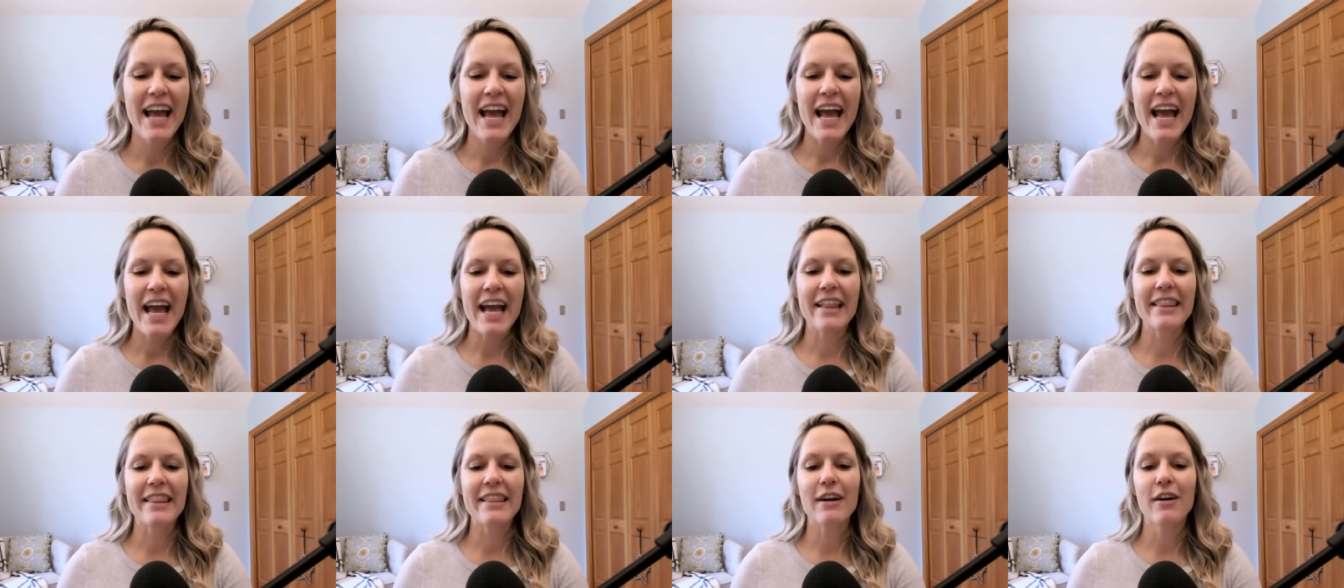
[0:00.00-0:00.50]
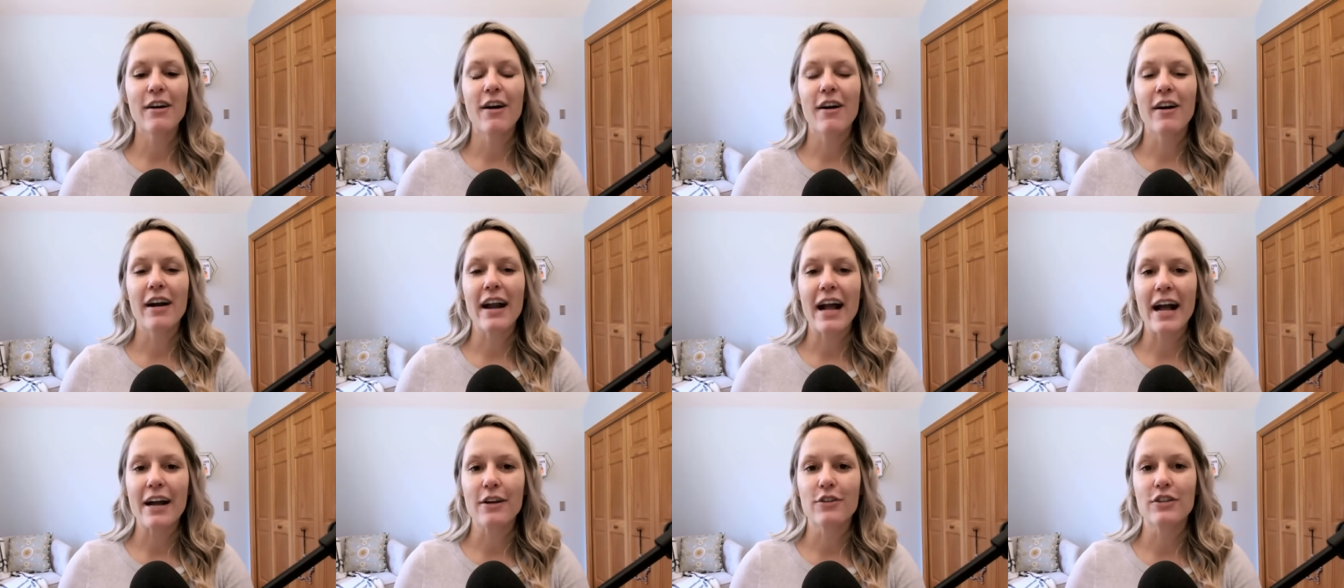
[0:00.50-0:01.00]
And there are
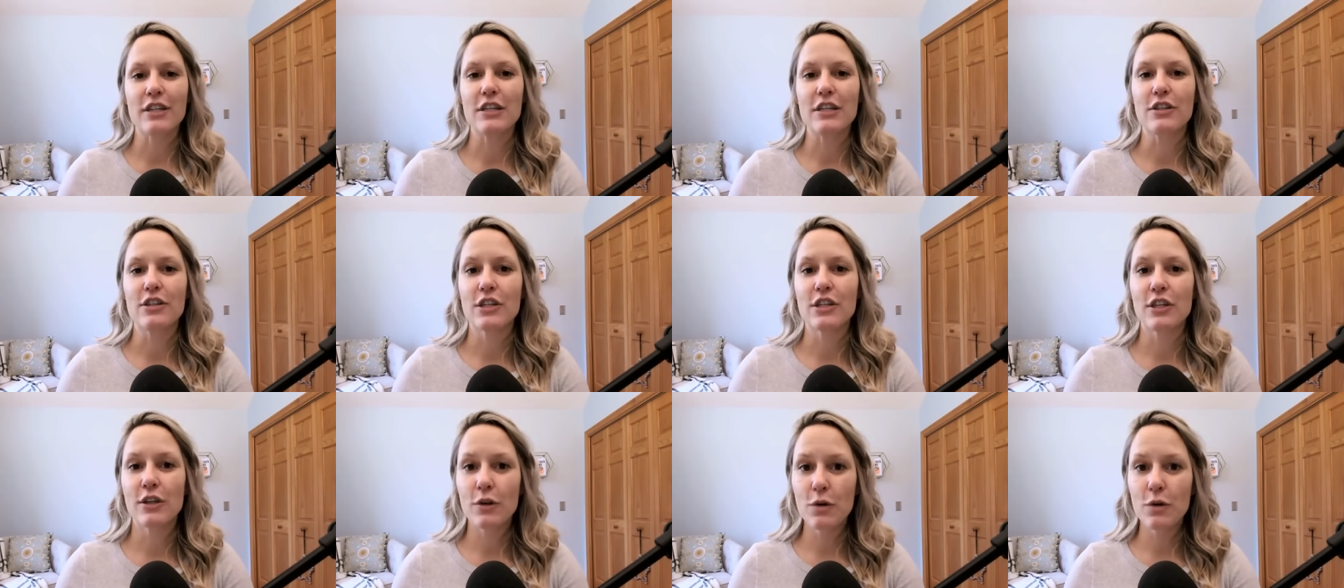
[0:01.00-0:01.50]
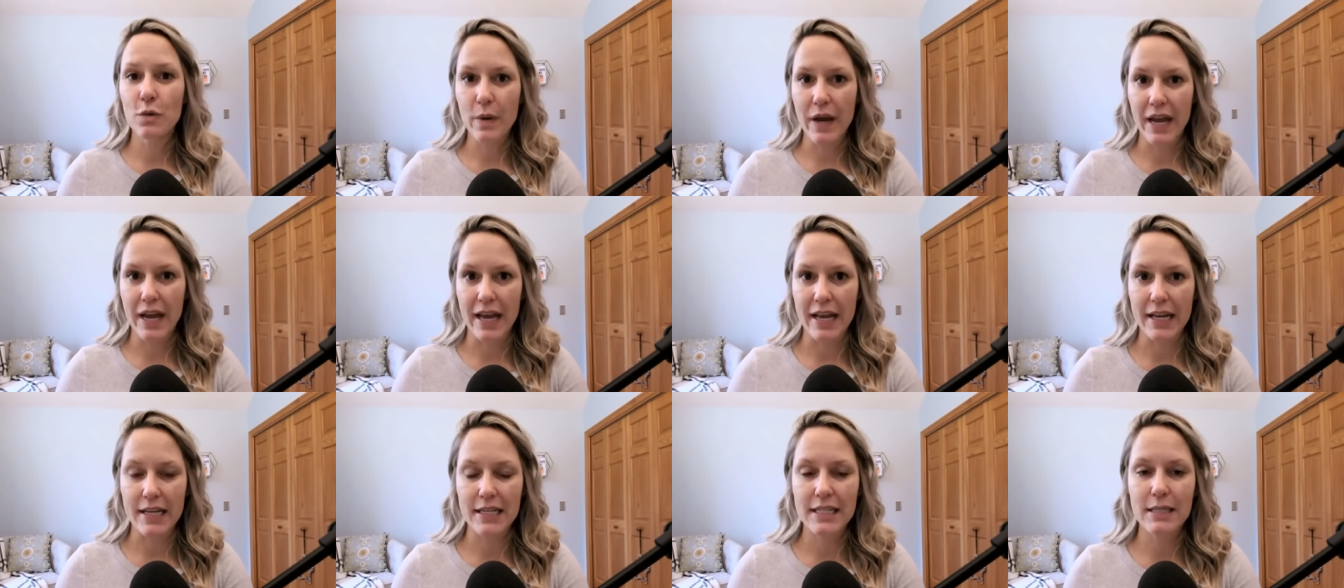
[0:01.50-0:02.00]
actually two
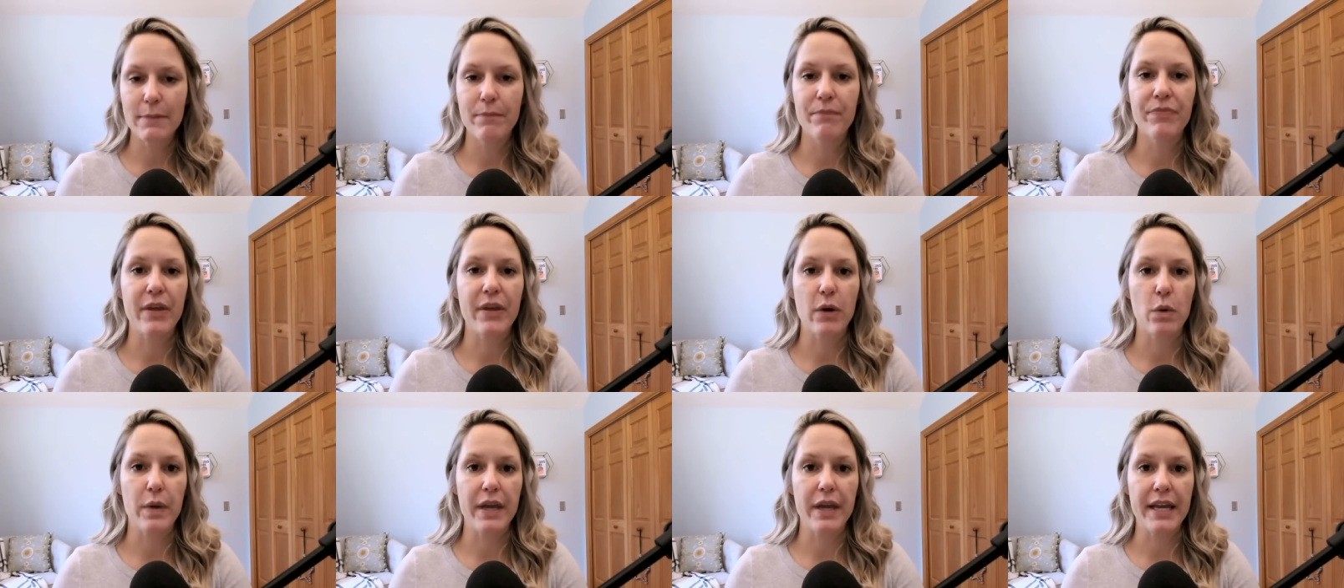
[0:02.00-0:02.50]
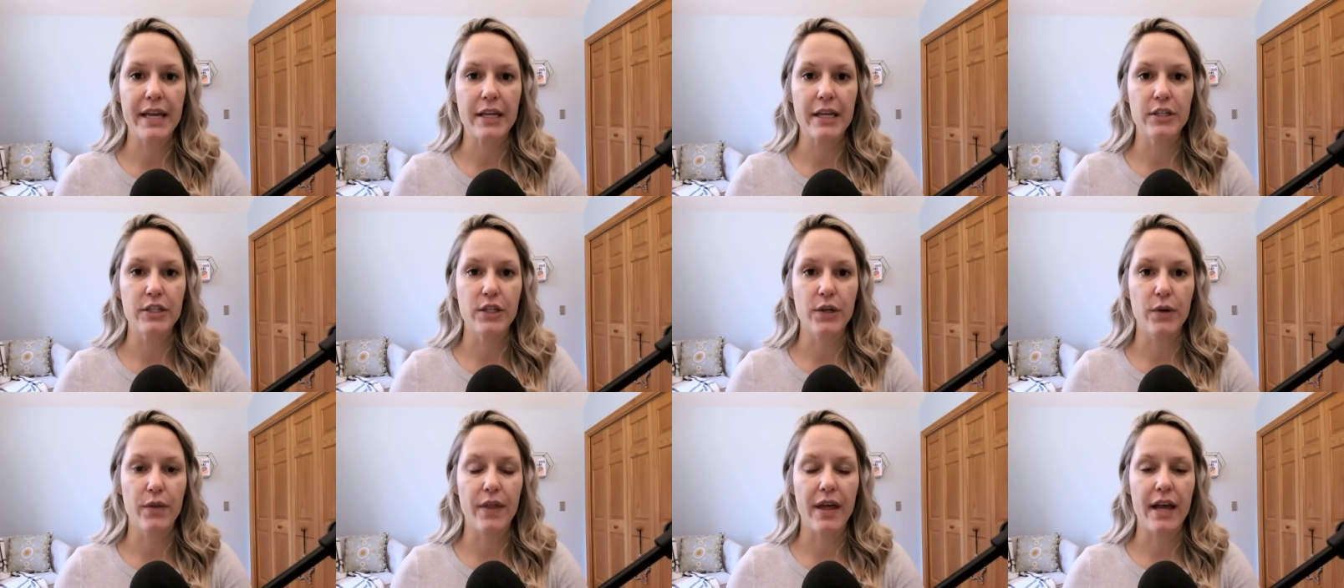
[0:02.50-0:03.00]
ways that we can
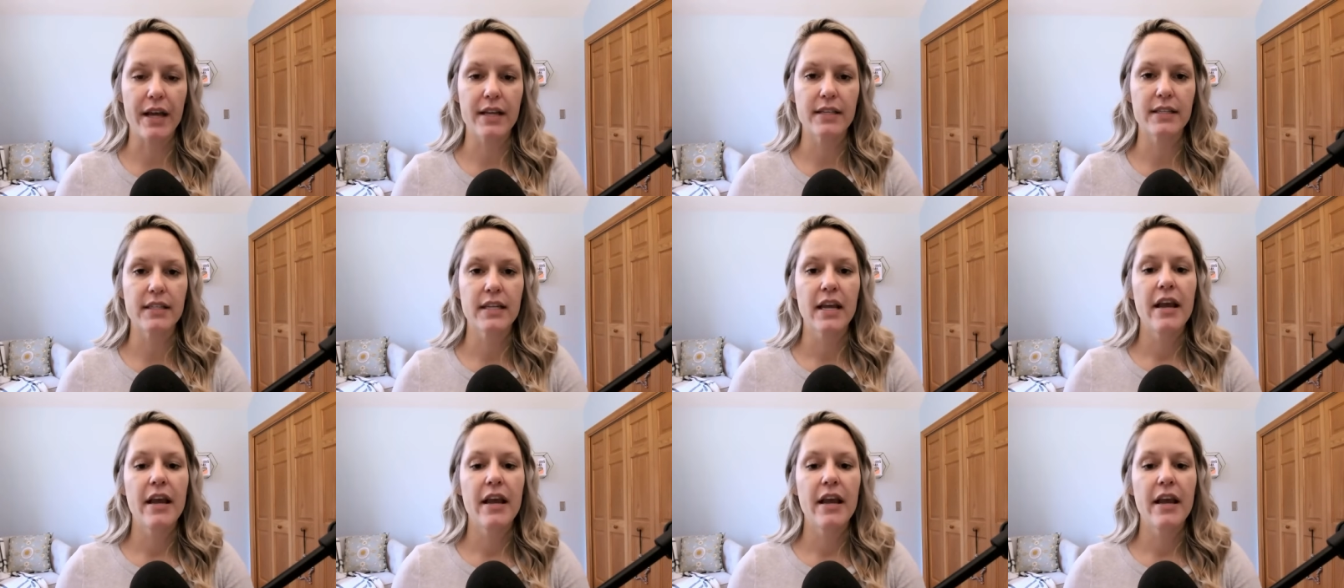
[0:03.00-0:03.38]
do this.